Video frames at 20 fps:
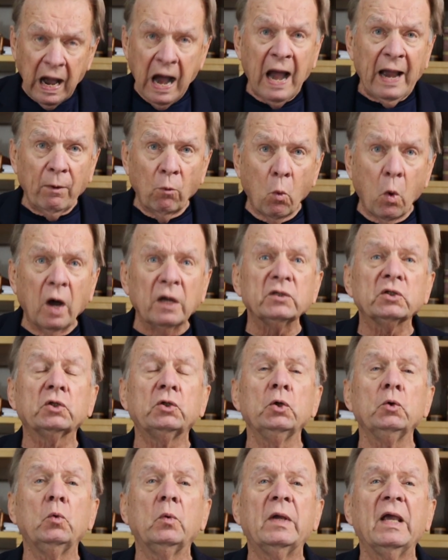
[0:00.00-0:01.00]
I want
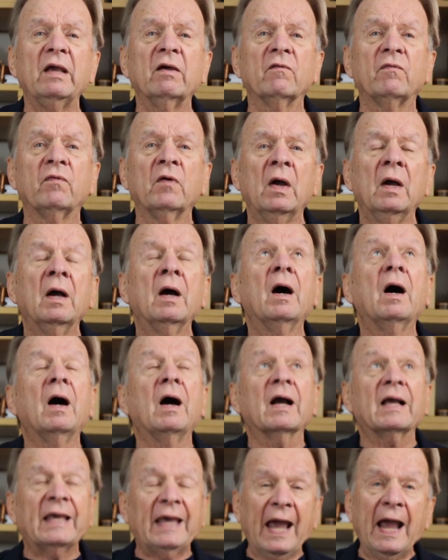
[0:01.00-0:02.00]
to give
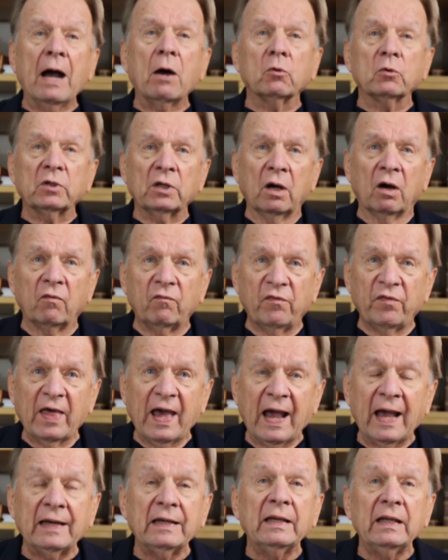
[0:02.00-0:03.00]
account of
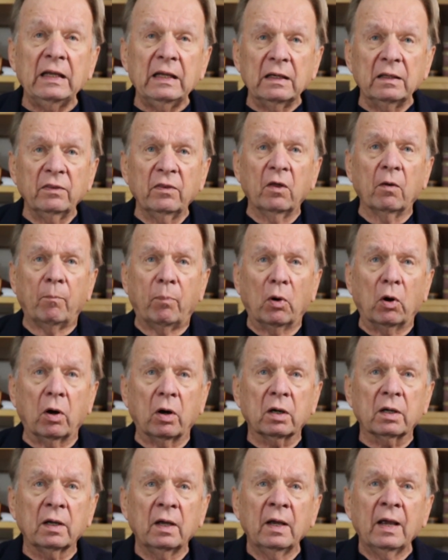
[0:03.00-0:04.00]
that in the
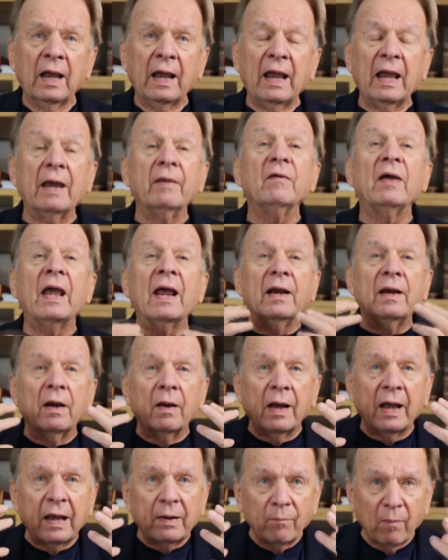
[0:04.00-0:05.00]
book and
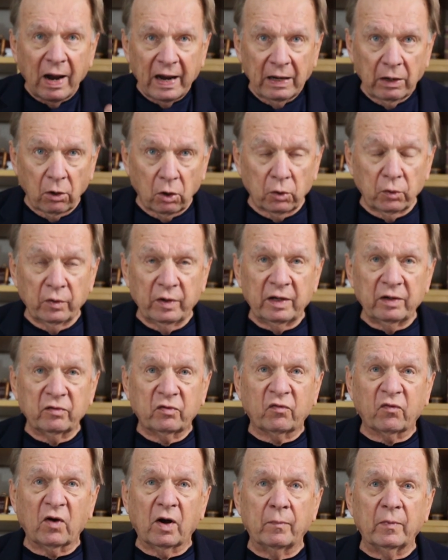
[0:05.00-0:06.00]
and and my
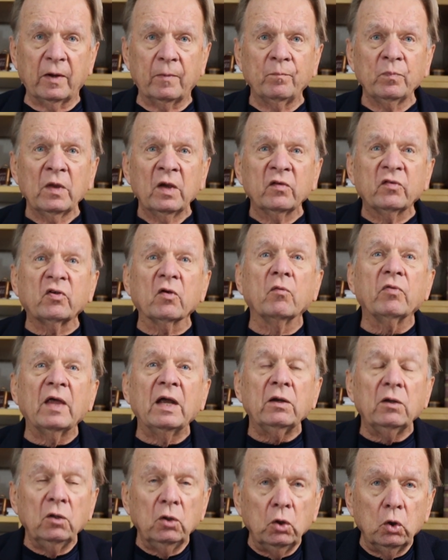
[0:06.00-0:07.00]
learnings from it so
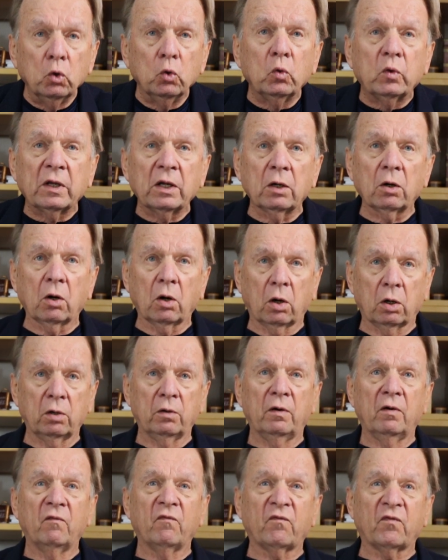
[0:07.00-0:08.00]
that you can
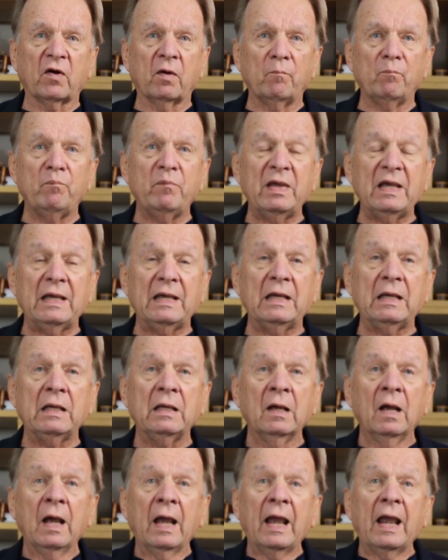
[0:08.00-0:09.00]
learn from
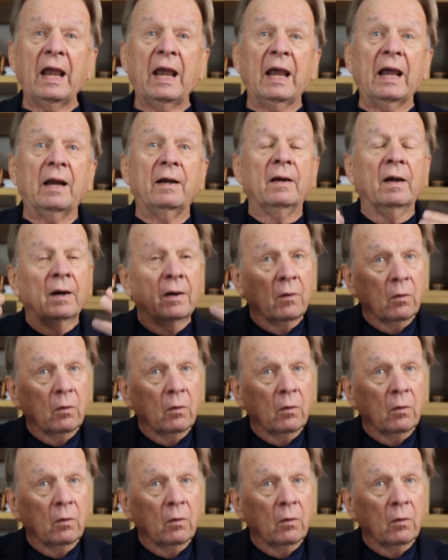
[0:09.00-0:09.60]
me and